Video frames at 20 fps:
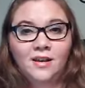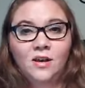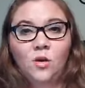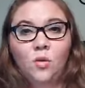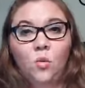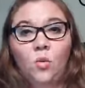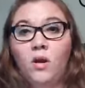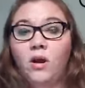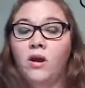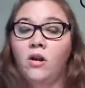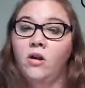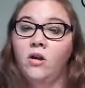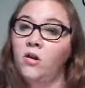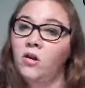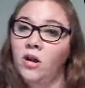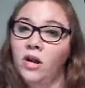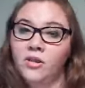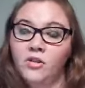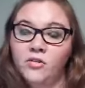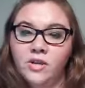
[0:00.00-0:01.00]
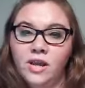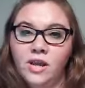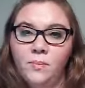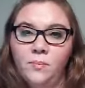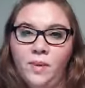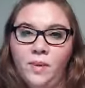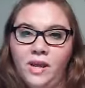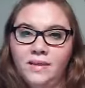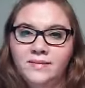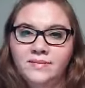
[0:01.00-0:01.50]
Where her other
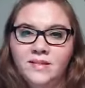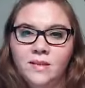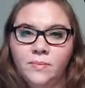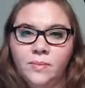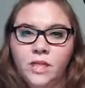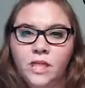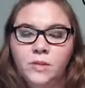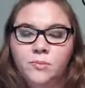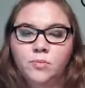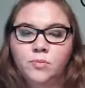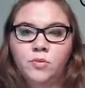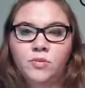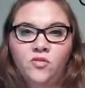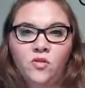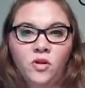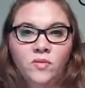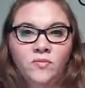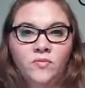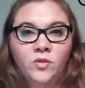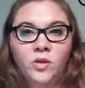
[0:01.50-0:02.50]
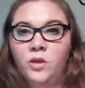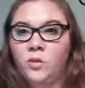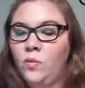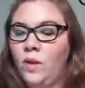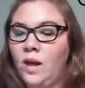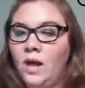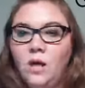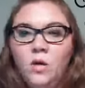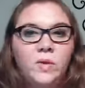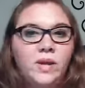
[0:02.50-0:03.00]
campaigns typically perform really
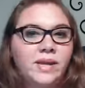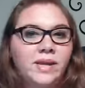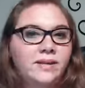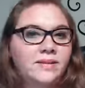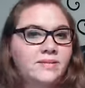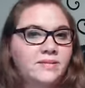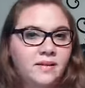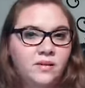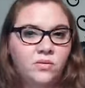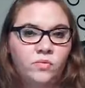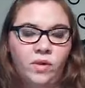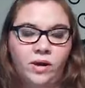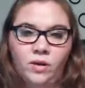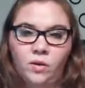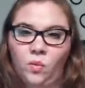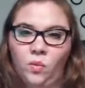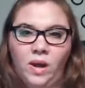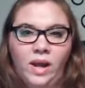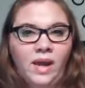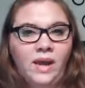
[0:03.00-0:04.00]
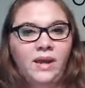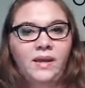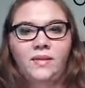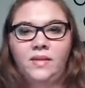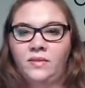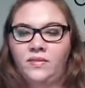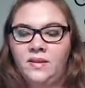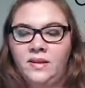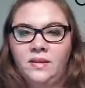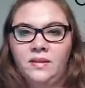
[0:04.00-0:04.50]
well, we can see right away
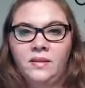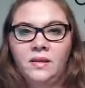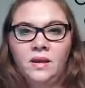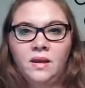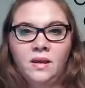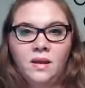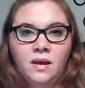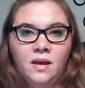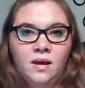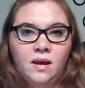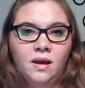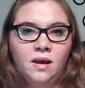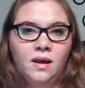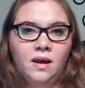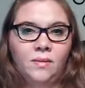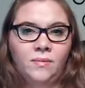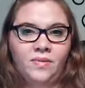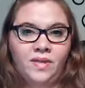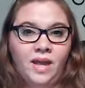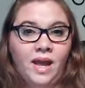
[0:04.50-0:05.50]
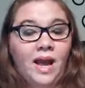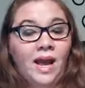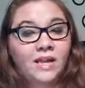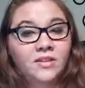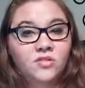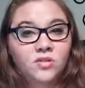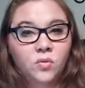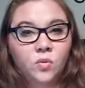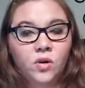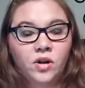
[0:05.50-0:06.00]
that the
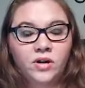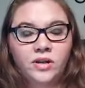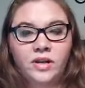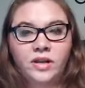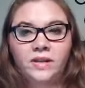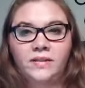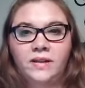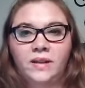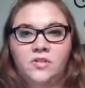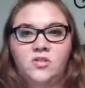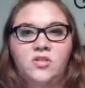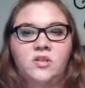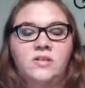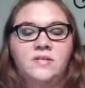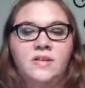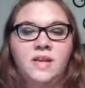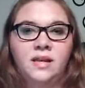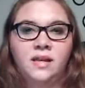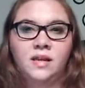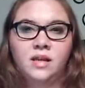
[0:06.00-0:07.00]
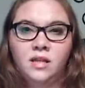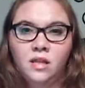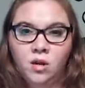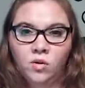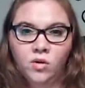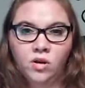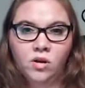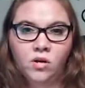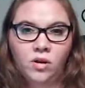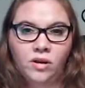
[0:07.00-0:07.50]
ads are working, that she's getting a
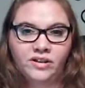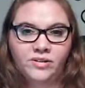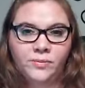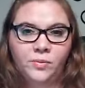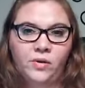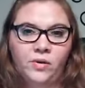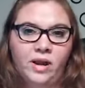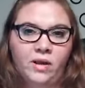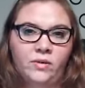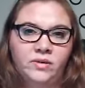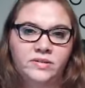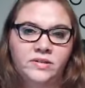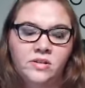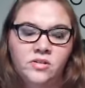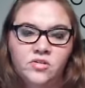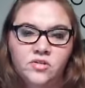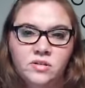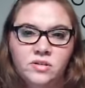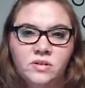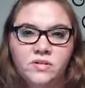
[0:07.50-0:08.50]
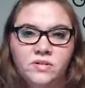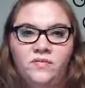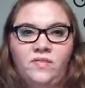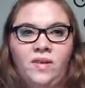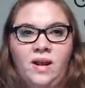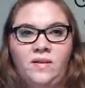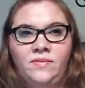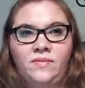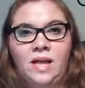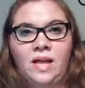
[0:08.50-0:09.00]
lower cost per acquisition of
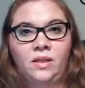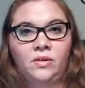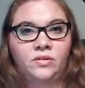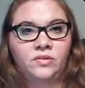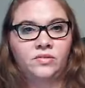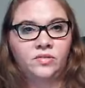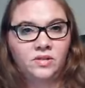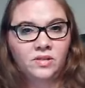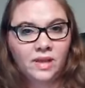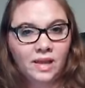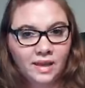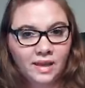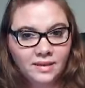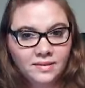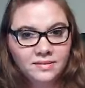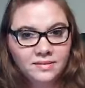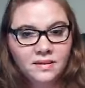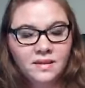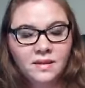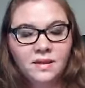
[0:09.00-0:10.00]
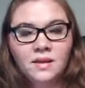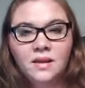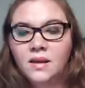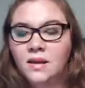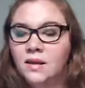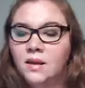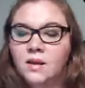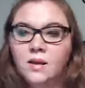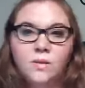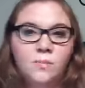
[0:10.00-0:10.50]
$5 or less.
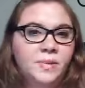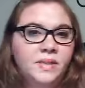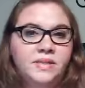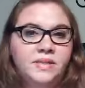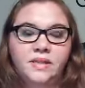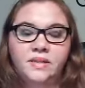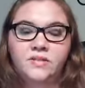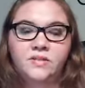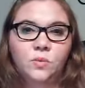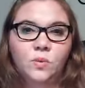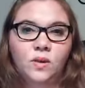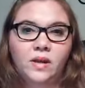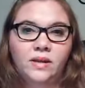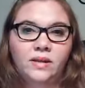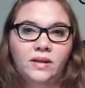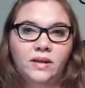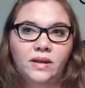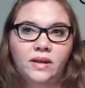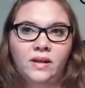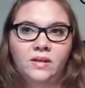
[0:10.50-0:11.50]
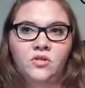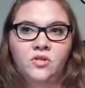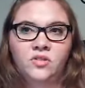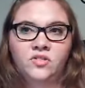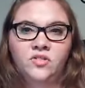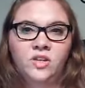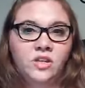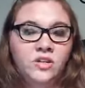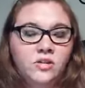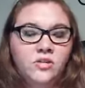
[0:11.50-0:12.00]
But this one, it just
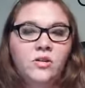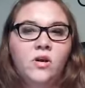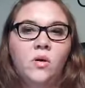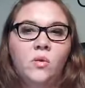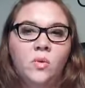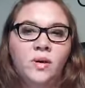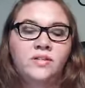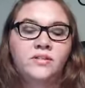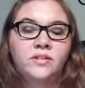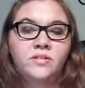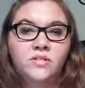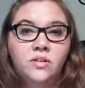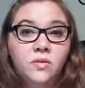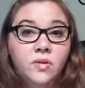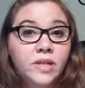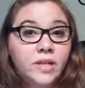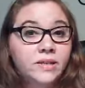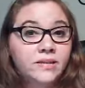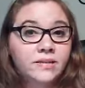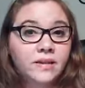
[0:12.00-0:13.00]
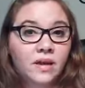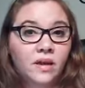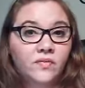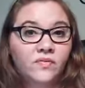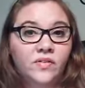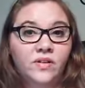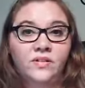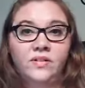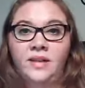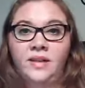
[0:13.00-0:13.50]
didn't know what to do with itself.
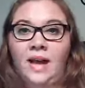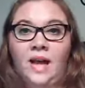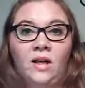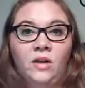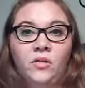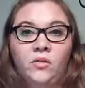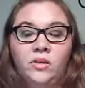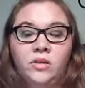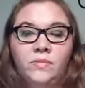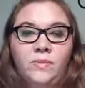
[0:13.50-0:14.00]
The algorithm